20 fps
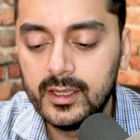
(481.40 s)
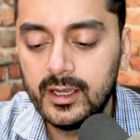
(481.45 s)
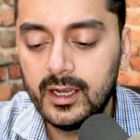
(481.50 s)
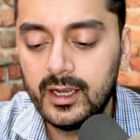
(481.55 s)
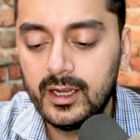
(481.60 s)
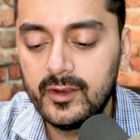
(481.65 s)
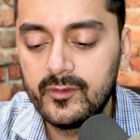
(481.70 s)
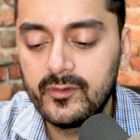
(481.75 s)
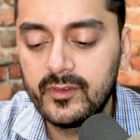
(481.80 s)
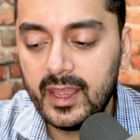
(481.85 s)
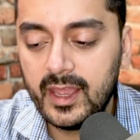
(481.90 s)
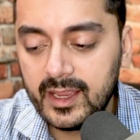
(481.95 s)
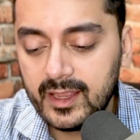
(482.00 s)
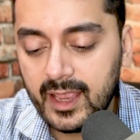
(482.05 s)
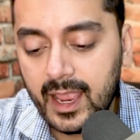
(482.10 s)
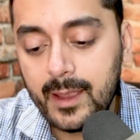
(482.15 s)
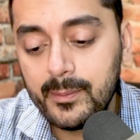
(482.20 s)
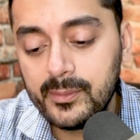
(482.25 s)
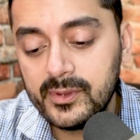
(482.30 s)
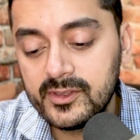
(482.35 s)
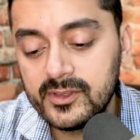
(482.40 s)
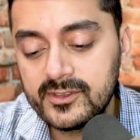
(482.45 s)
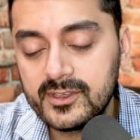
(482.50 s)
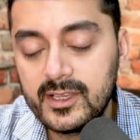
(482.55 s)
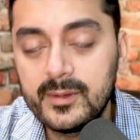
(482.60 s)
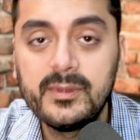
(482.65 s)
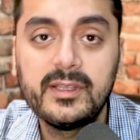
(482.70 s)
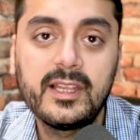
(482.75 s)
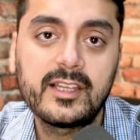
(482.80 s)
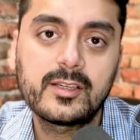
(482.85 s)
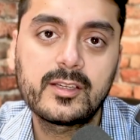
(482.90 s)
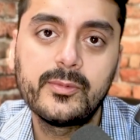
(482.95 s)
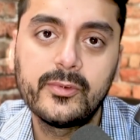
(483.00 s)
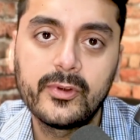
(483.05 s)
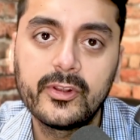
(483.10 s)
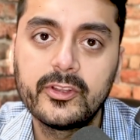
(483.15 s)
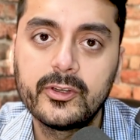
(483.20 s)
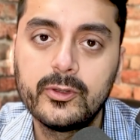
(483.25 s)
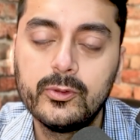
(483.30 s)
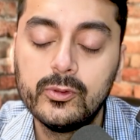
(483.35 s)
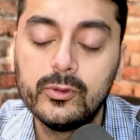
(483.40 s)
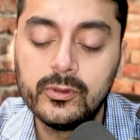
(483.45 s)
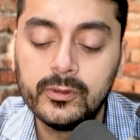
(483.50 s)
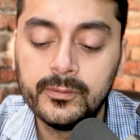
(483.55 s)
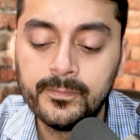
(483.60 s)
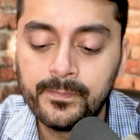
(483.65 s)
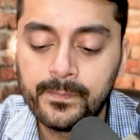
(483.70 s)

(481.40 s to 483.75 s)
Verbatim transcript: If that happens, I mean, that's going to be really cool.